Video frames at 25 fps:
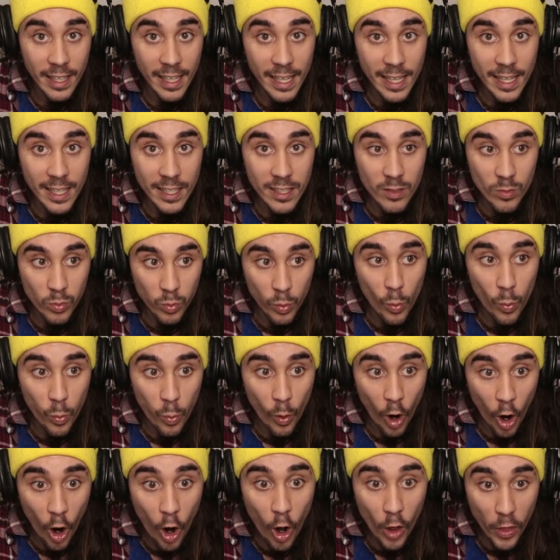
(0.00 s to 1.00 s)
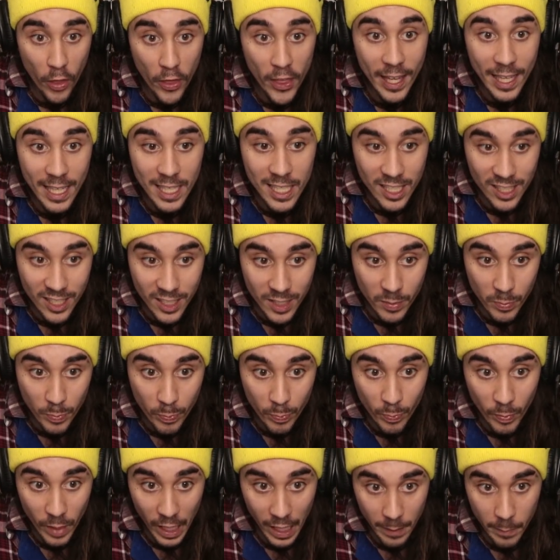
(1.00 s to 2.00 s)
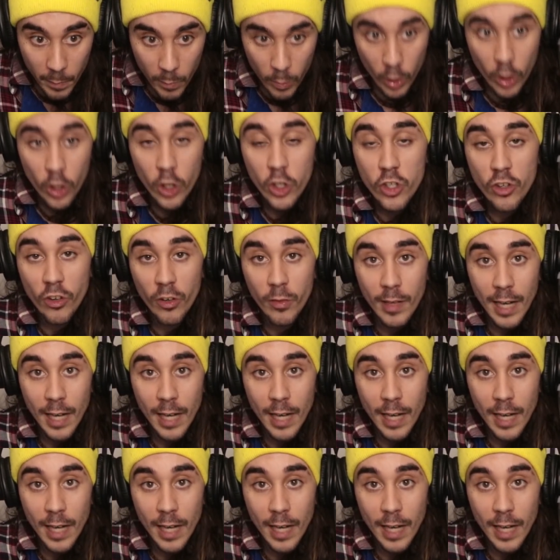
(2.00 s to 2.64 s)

It's all things emerge from